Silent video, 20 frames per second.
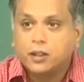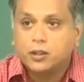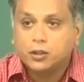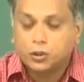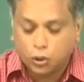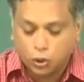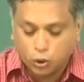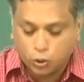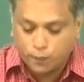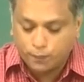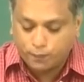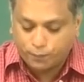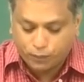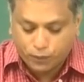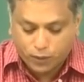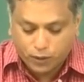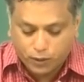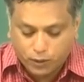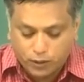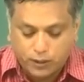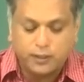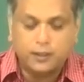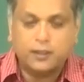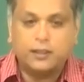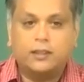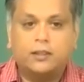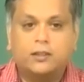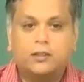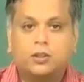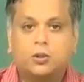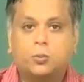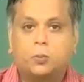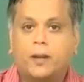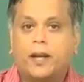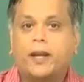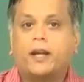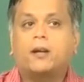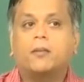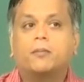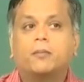So, the
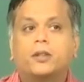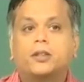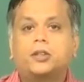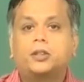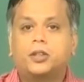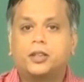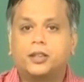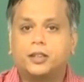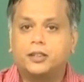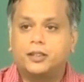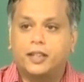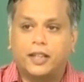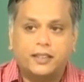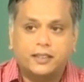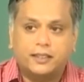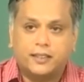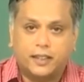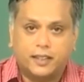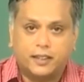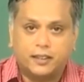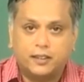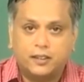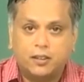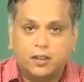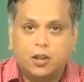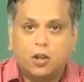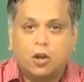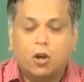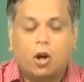spray combustion in that sense